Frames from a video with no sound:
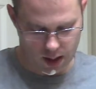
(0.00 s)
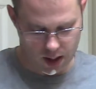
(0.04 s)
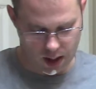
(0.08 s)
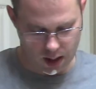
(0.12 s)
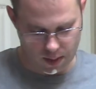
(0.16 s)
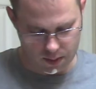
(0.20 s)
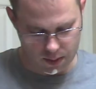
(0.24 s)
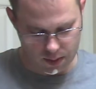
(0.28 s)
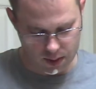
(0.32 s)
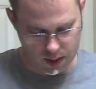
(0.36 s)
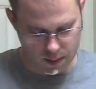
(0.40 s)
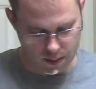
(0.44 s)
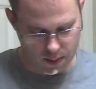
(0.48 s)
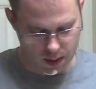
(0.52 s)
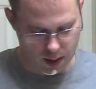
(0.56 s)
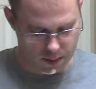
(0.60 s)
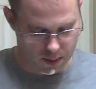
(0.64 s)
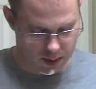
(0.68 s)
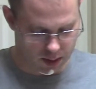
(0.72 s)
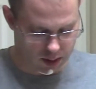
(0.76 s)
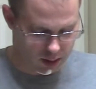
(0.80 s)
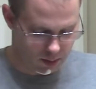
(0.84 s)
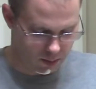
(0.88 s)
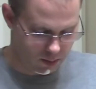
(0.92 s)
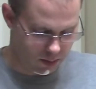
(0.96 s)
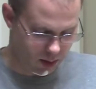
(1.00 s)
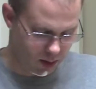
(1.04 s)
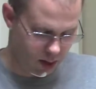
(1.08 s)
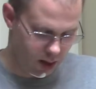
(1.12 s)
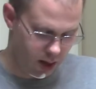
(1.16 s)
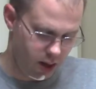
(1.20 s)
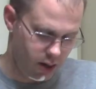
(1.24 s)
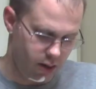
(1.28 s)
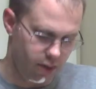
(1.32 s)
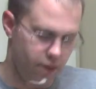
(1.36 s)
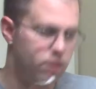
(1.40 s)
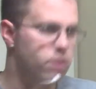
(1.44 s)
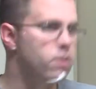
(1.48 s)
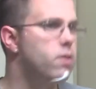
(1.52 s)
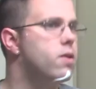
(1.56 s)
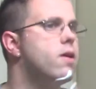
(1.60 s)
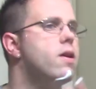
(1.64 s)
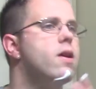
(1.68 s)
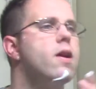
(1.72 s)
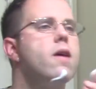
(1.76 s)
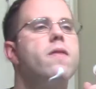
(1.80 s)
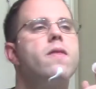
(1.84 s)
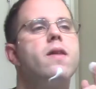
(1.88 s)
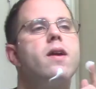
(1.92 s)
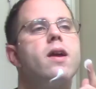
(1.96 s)
happened. That might have been something that I had on the
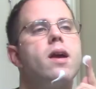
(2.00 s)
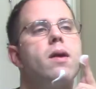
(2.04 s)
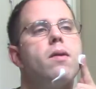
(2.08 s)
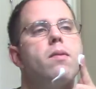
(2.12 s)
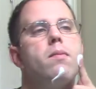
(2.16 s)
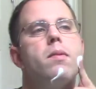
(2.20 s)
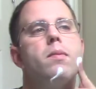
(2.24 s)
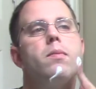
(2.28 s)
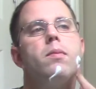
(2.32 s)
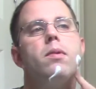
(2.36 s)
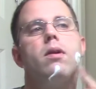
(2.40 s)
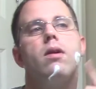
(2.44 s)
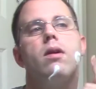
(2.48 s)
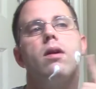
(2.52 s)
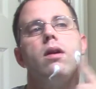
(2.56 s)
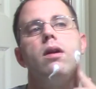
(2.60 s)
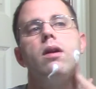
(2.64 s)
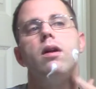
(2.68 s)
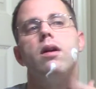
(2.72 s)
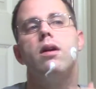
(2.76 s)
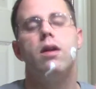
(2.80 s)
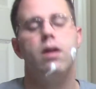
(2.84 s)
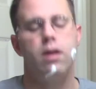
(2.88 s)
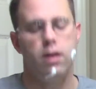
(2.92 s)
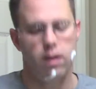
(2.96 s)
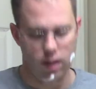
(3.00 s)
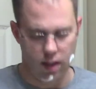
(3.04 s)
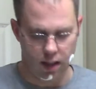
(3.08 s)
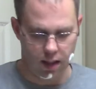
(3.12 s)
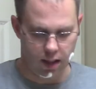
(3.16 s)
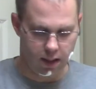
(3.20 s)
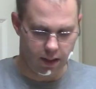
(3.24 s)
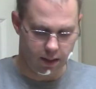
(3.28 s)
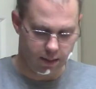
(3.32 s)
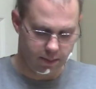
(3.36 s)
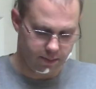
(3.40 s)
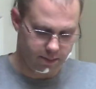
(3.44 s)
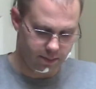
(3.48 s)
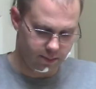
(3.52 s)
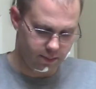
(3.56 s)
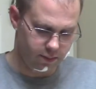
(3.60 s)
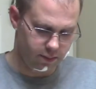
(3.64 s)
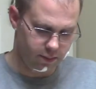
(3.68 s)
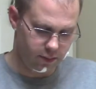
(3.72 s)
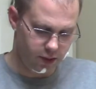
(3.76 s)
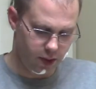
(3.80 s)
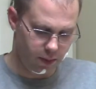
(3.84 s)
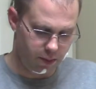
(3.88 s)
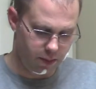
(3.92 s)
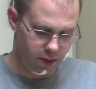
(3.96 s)
skin. I think I remember
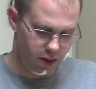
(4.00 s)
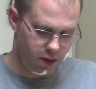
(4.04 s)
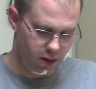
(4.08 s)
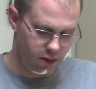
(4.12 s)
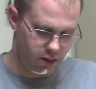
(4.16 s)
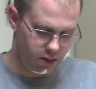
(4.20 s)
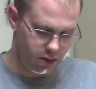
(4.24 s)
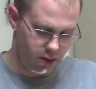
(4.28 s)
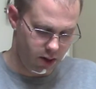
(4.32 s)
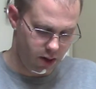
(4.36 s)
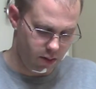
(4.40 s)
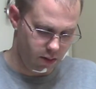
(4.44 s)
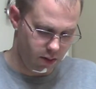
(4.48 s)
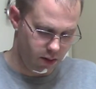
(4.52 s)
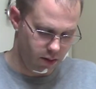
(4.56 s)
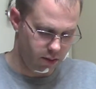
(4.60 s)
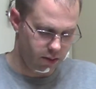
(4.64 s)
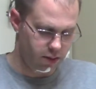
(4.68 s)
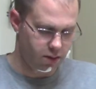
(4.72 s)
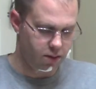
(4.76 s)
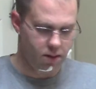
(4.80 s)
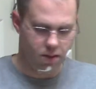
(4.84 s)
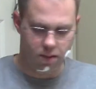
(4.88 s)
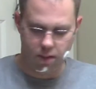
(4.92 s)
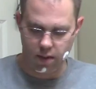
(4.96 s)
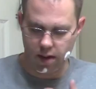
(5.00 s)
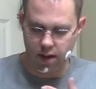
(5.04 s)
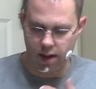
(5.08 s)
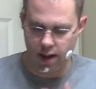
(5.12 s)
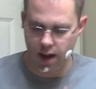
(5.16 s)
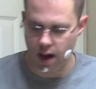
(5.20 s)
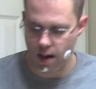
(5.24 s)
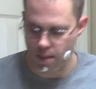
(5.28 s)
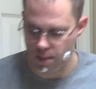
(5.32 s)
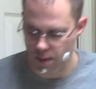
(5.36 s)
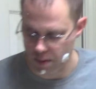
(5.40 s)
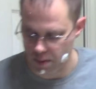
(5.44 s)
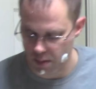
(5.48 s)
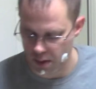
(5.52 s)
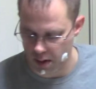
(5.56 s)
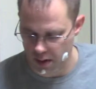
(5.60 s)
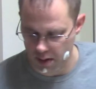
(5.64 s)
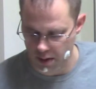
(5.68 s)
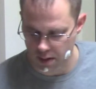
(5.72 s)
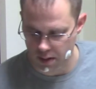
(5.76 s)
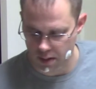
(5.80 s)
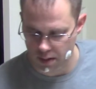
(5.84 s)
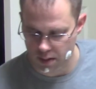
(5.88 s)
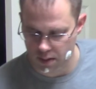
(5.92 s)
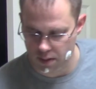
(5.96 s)
something yesterday where it was where he got me pretty
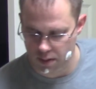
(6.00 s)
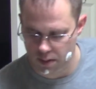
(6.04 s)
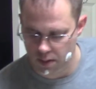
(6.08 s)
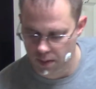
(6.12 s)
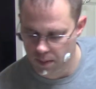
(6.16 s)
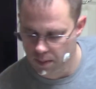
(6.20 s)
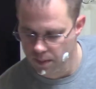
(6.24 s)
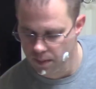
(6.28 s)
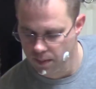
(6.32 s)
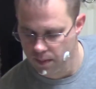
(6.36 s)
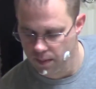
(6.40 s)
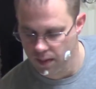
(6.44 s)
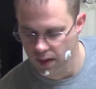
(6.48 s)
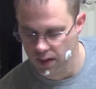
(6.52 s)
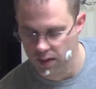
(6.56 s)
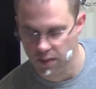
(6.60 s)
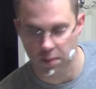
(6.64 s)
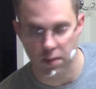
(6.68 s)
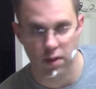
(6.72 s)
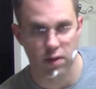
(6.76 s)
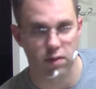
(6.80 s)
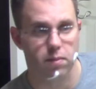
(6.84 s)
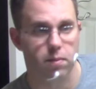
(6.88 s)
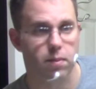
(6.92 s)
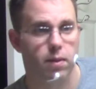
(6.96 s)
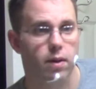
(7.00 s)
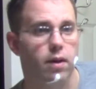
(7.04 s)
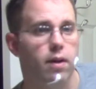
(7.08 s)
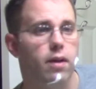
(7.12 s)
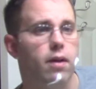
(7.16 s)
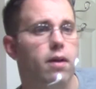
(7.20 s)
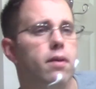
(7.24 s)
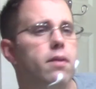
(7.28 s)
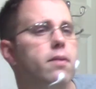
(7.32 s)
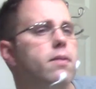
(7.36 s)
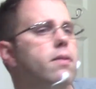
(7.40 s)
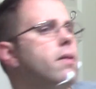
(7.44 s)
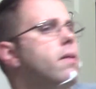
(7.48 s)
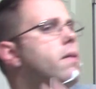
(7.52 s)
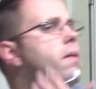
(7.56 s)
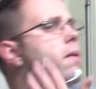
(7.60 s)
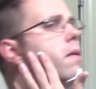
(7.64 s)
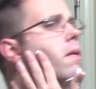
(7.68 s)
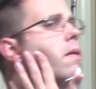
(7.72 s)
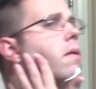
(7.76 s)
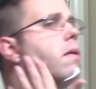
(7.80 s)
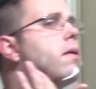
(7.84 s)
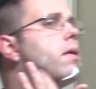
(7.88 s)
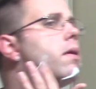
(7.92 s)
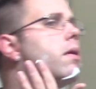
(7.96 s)
good, so that's possibility also.
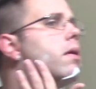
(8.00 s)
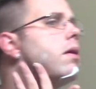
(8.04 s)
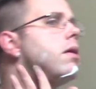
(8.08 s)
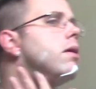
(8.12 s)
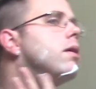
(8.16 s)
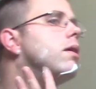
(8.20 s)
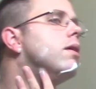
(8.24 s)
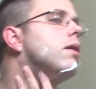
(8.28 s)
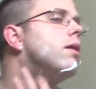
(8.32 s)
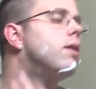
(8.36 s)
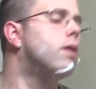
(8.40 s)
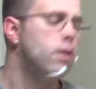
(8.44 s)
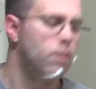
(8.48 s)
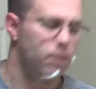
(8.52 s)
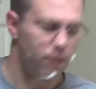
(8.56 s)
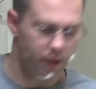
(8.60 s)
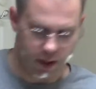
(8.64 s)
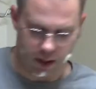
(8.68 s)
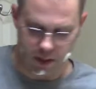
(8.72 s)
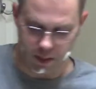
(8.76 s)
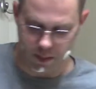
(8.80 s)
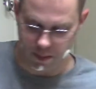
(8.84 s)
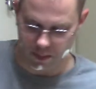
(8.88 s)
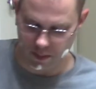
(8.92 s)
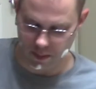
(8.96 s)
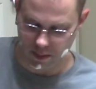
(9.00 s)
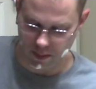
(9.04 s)
There we go.